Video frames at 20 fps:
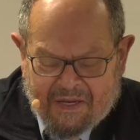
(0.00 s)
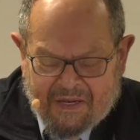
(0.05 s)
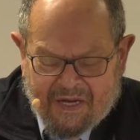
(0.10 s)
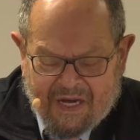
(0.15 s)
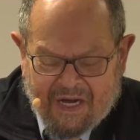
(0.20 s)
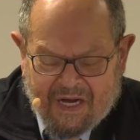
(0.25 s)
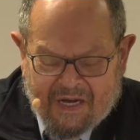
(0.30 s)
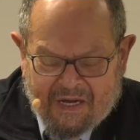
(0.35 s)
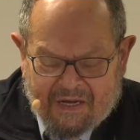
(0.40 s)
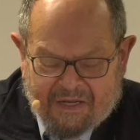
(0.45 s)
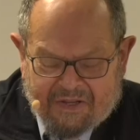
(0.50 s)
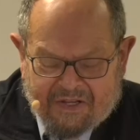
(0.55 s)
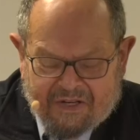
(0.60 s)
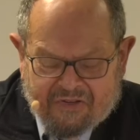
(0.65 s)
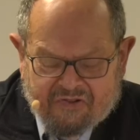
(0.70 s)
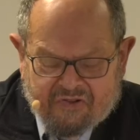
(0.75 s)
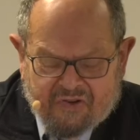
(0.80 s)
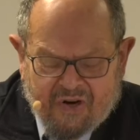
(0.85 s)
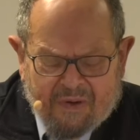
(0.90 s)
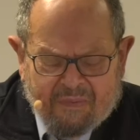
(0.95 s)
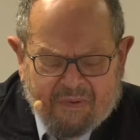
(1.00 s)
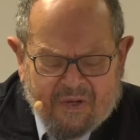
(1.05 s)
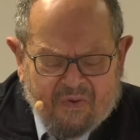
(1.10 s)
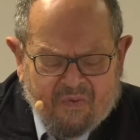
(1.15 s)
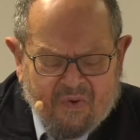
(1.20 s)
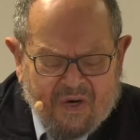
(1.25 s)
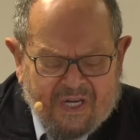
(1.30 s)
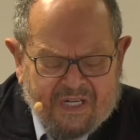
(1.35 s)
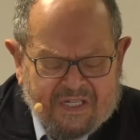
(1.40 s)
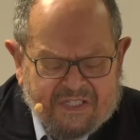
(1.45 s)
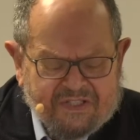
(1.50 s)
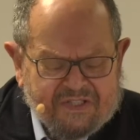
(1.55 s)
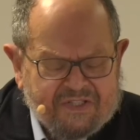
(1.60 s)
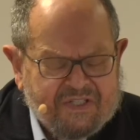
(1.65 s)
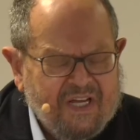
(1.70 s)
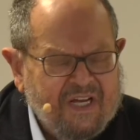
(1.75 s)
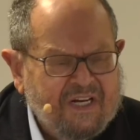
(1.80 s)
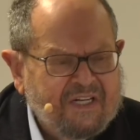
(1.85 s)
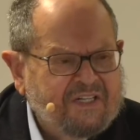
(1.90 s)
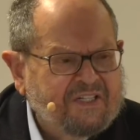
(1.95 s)
The trouble was
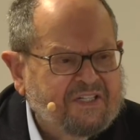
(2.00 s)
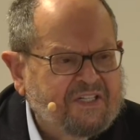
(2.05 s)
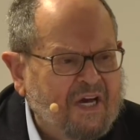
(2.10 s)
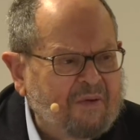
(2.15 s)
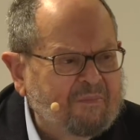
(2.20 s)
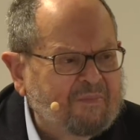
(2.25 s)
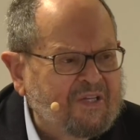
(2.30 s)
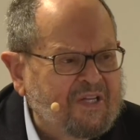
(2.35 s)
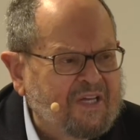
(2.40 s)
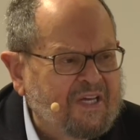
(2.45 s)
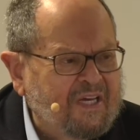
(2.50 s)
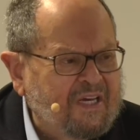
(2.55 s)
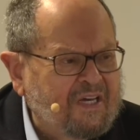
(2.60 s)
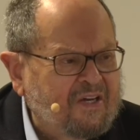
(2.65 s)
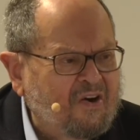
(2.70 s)
that doubling